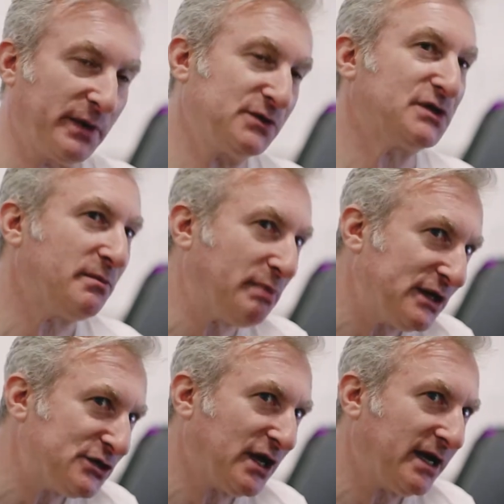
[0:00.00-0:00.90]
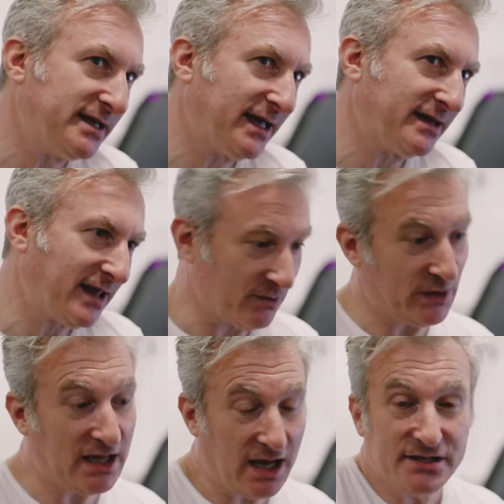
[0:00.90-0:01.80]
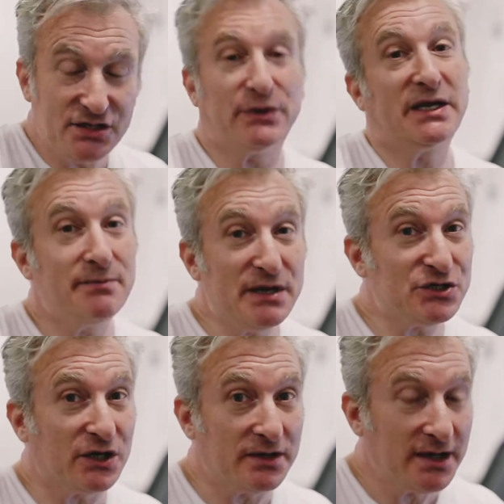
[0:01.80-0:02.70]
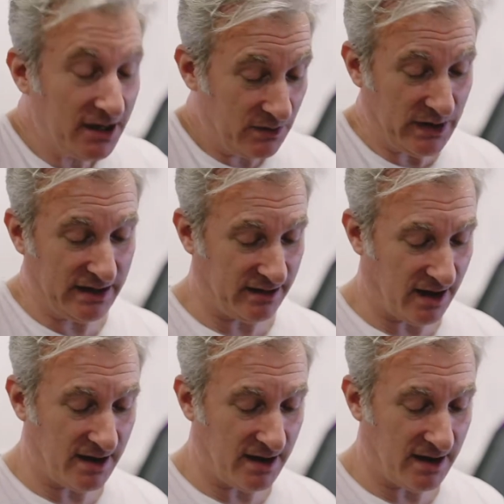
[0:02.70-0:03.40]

we also pitched the idea that we'd like to do a commission with